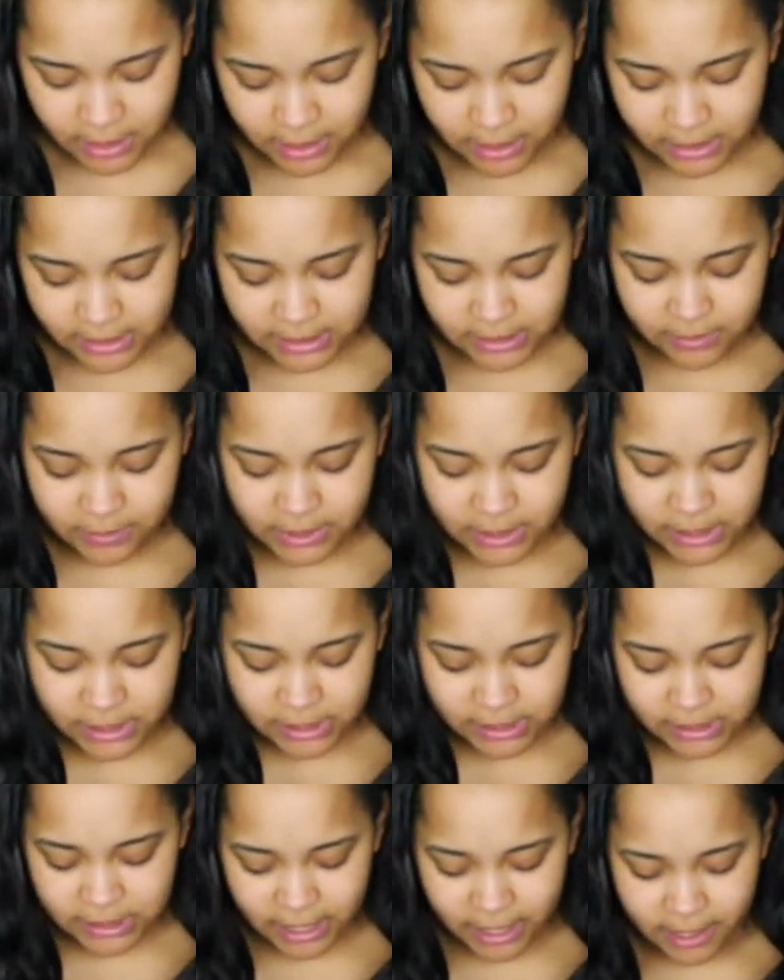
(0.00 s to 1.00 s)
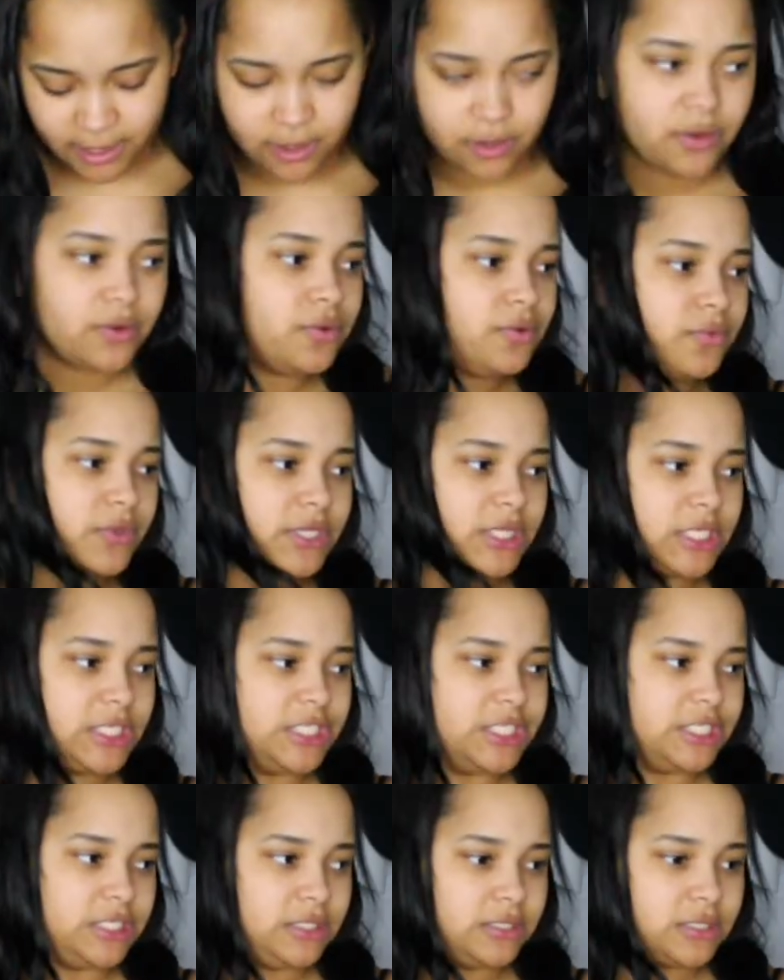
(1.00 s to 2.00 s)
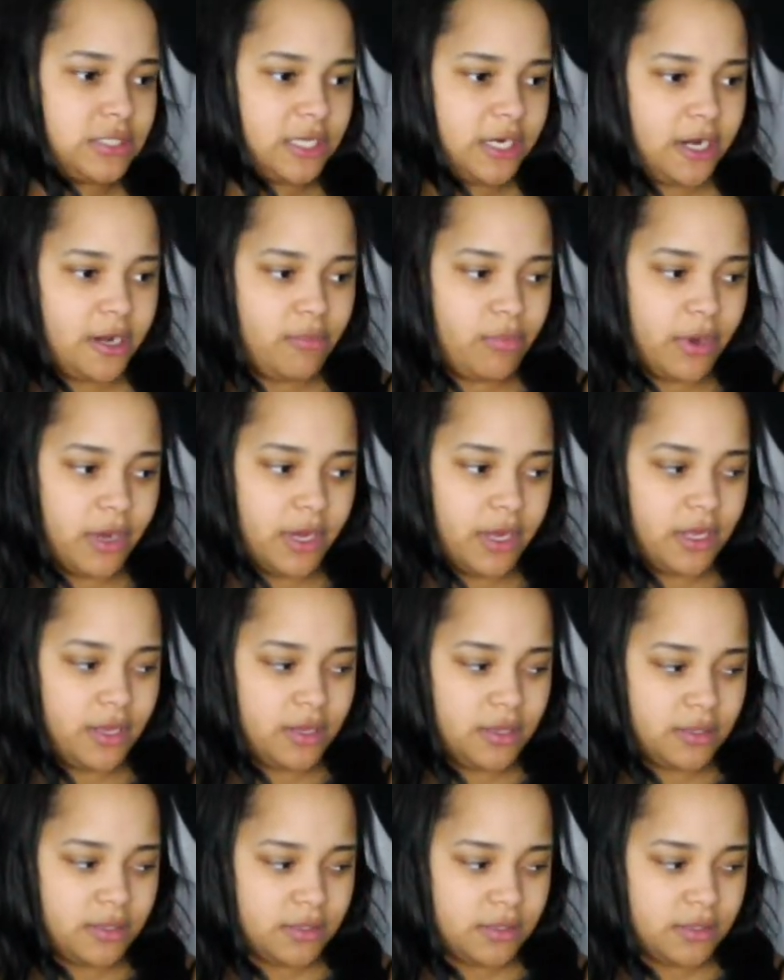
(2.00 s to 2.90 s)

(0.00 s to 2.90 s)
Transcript: let's see what this looks like with the jeans that I bought.